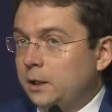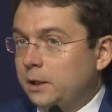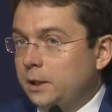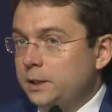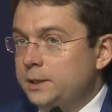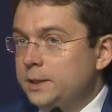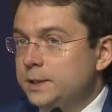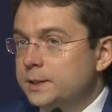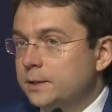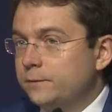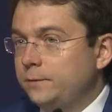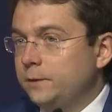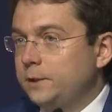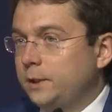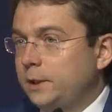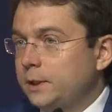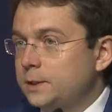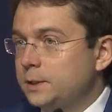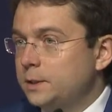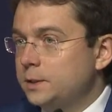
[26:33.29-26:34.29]
even those who
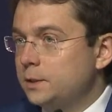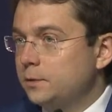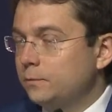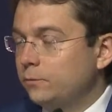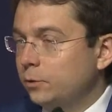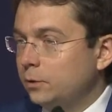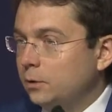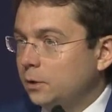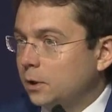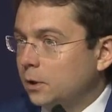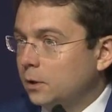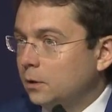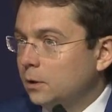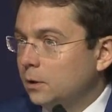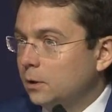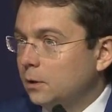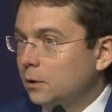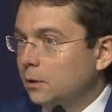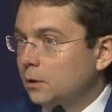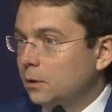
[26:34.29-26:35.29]
initially
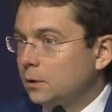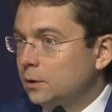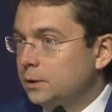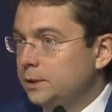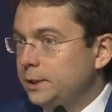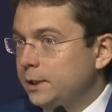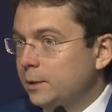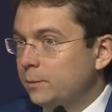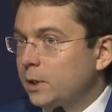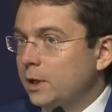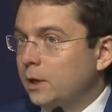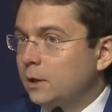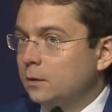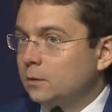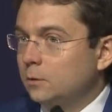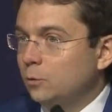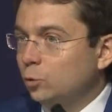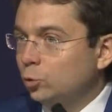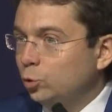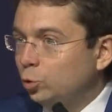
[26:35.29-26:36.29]
wanted to live
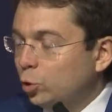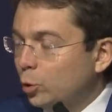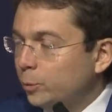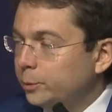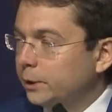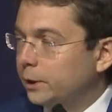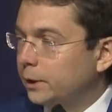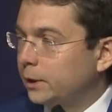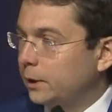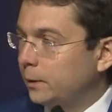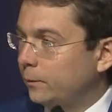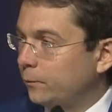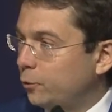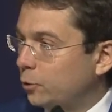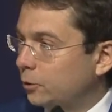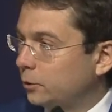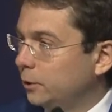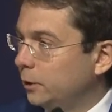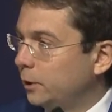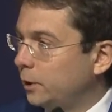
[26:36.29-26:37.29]
it after
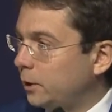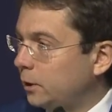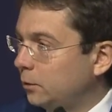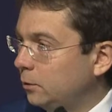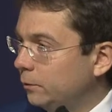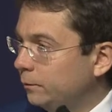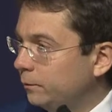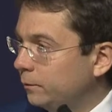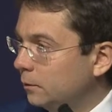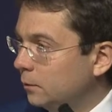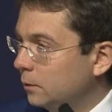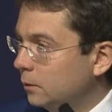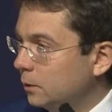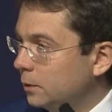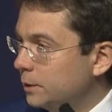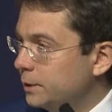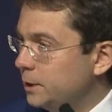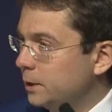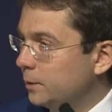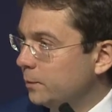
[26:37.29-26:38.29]
finalizing some
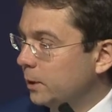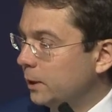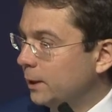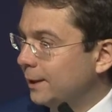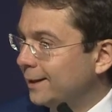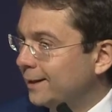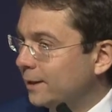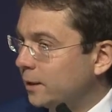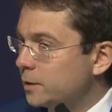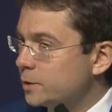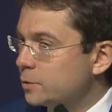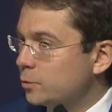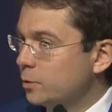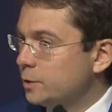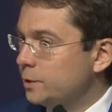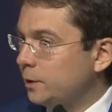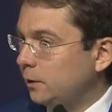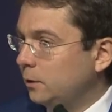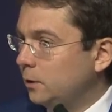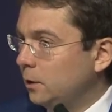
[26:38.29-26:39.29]
projects
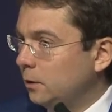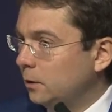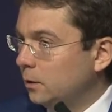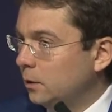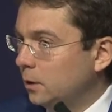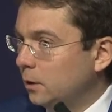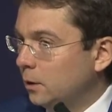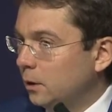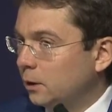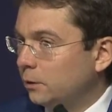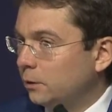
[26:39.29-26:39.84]
of those.